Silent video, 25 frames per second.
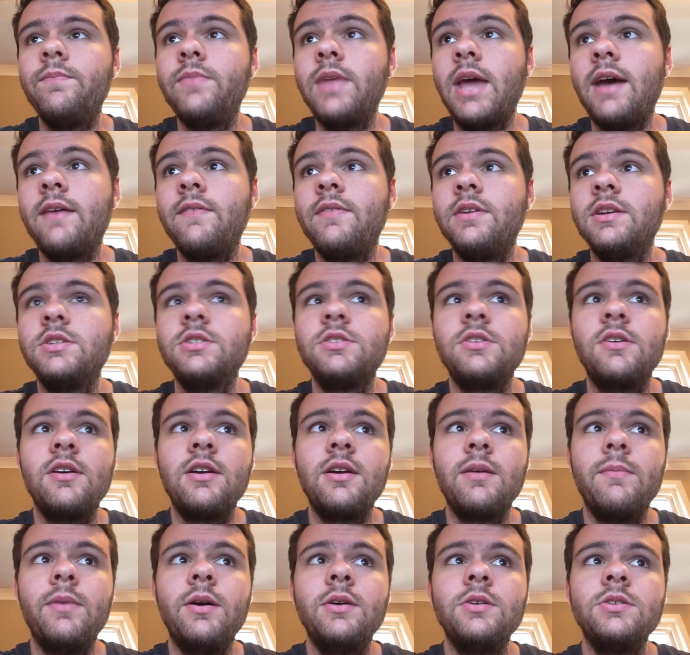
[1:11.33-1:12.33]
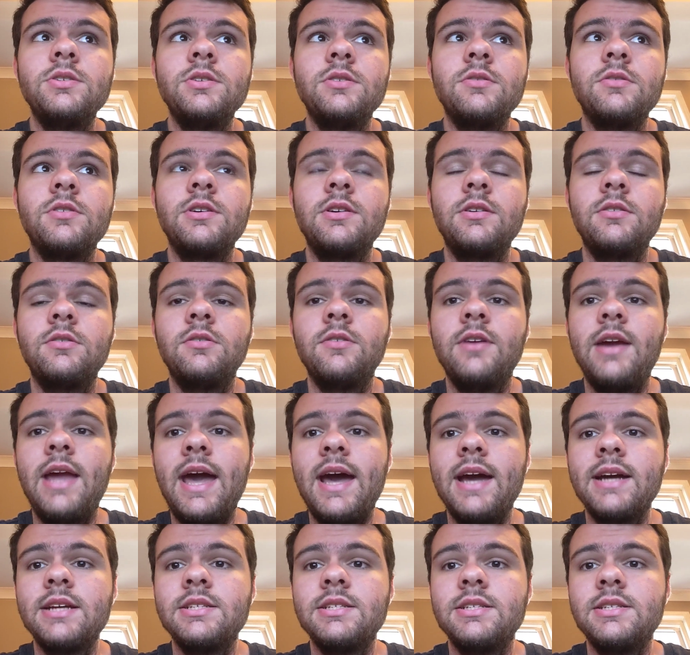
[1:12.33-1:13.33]
Having strong emotional
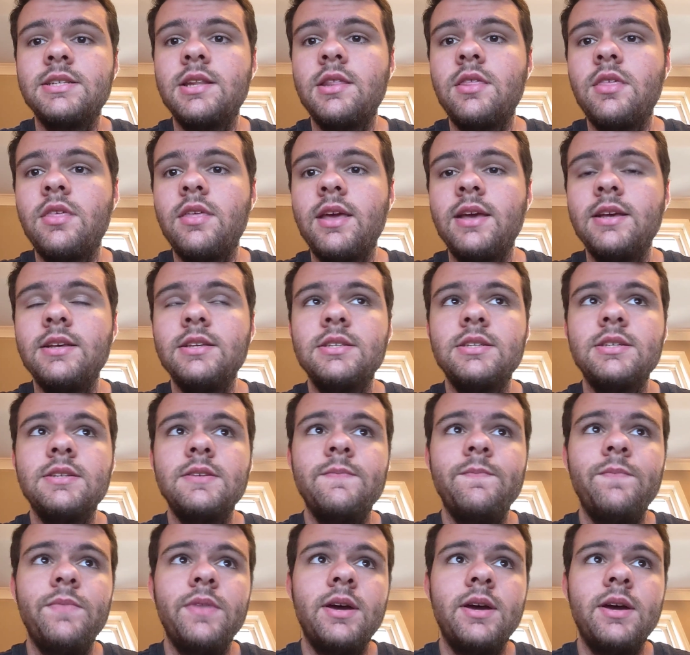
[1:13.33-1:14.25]
reactions to things,